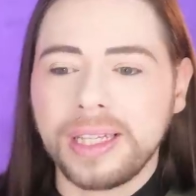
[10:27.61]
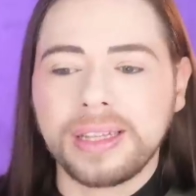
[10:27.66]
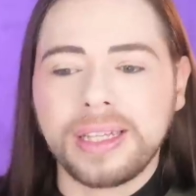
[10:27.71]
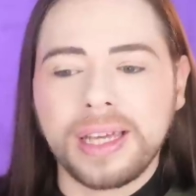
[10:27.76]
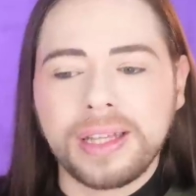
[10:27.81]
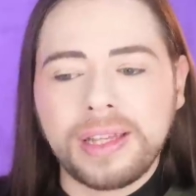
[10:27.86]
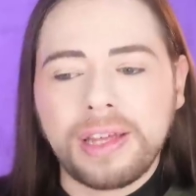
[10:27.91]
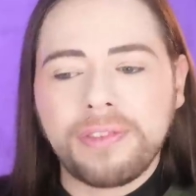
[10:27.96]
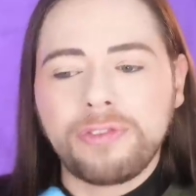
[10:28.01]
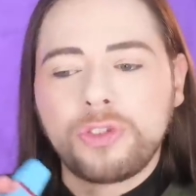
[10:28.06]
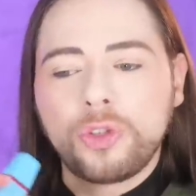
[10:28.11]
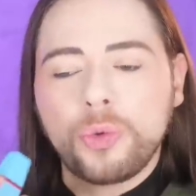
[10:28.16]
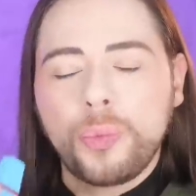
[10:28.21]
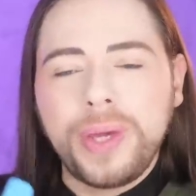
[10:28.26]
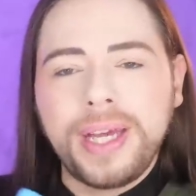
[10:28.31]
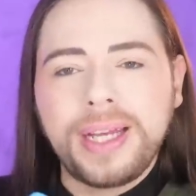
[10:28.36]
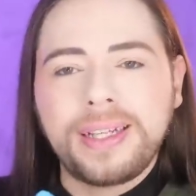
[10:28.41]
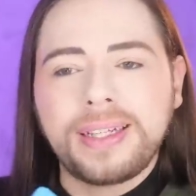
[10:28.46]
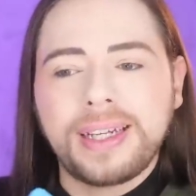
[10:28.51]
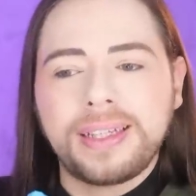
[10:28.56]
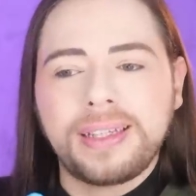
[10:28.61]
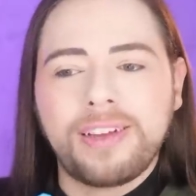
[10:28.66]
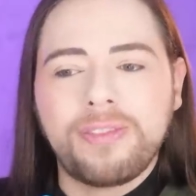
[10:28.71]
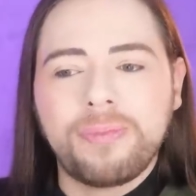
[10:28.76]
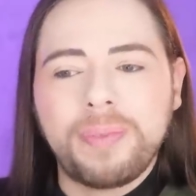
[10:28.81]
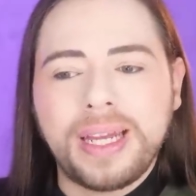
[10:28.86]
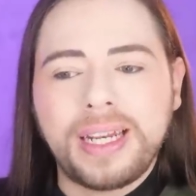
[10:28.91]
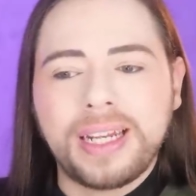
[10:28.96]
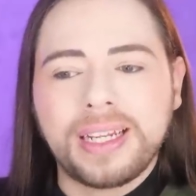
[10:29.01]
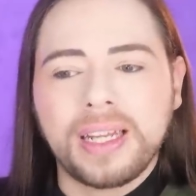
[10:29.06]
They, they've tweaked it. They've
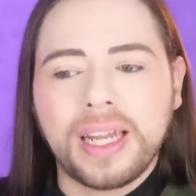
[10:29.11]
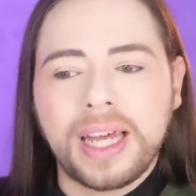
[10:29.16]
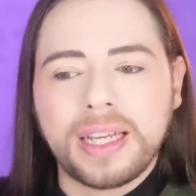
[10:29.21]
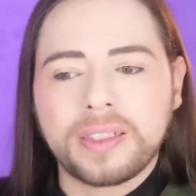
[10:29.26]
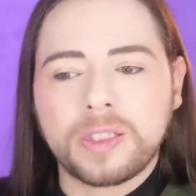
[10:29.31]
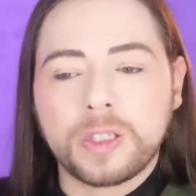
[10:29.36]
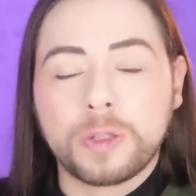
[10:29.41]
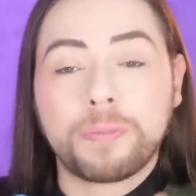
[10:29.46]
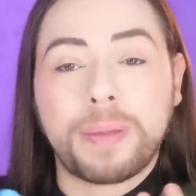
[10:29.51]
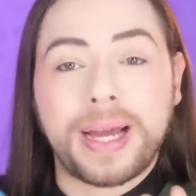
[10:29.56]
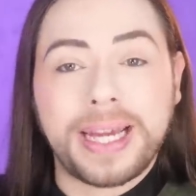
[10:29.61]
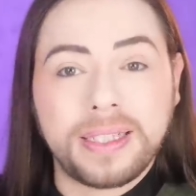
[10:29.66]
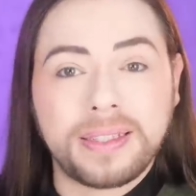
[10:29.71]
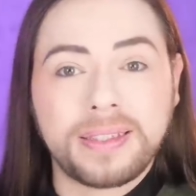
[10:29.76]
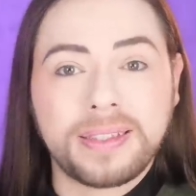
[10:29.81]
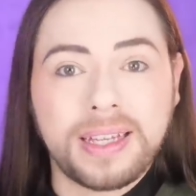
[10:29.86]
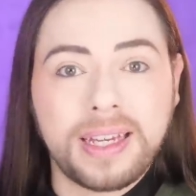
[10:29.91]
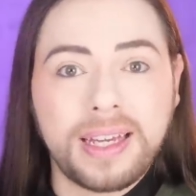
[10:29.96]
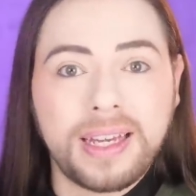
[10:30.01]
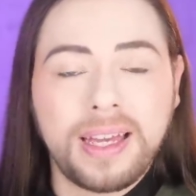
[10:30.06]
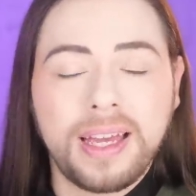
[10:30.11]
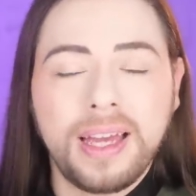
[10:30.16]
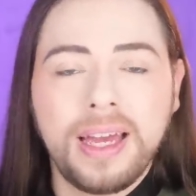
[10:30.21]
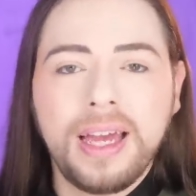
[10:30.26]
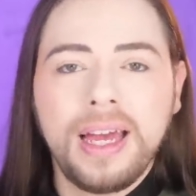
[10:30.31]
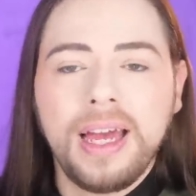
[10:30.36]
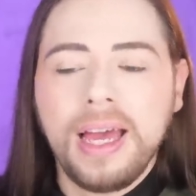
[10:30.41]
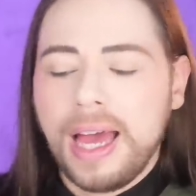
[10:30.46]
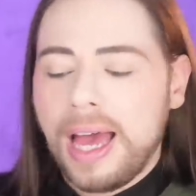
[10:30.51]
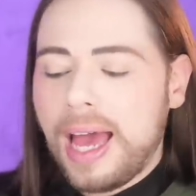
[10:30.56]
made it less spicy.
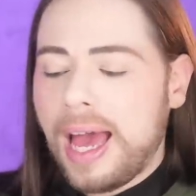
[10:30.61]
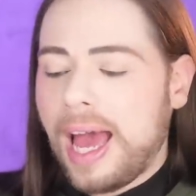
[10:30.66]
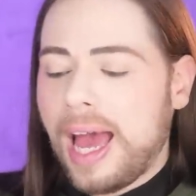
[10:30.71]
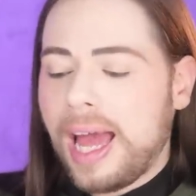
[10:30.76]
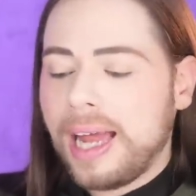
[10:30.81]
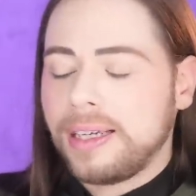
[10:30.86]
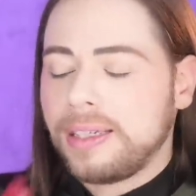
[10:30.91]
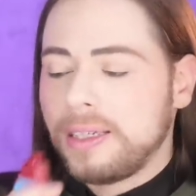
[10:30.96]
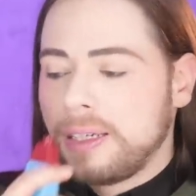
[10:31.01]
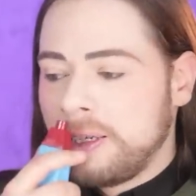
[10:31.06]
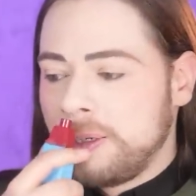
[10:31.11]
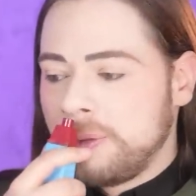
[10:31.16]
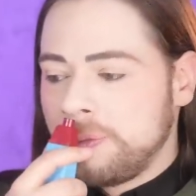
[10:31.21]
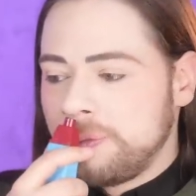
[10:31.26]
And,